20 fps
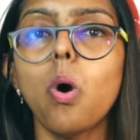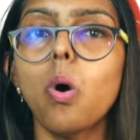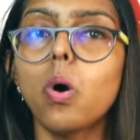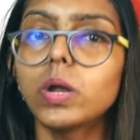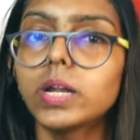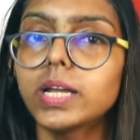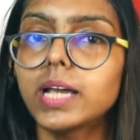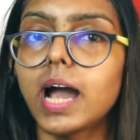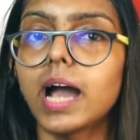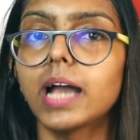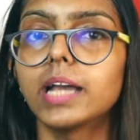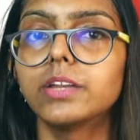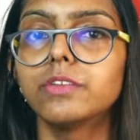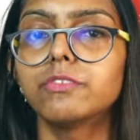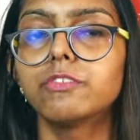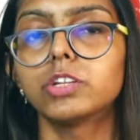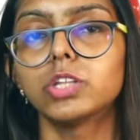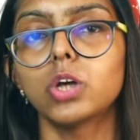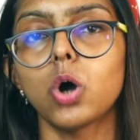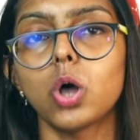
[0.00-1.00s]
or a guide
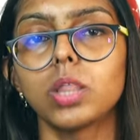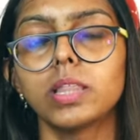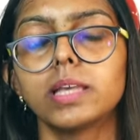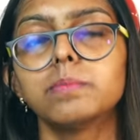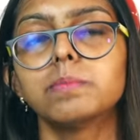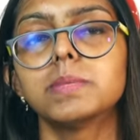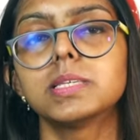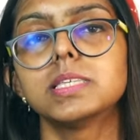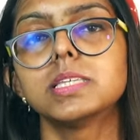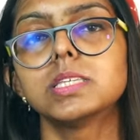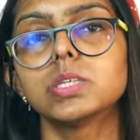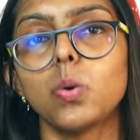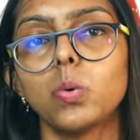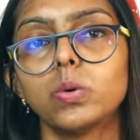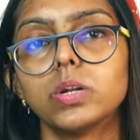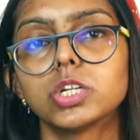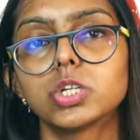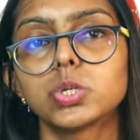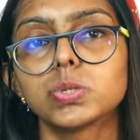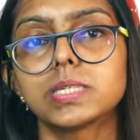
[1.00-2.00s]
for the online business
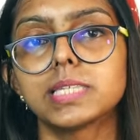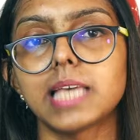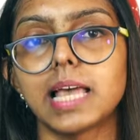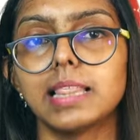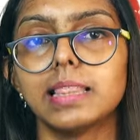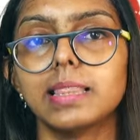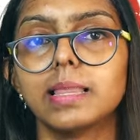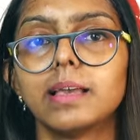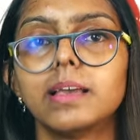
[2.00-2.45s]
owner to sell.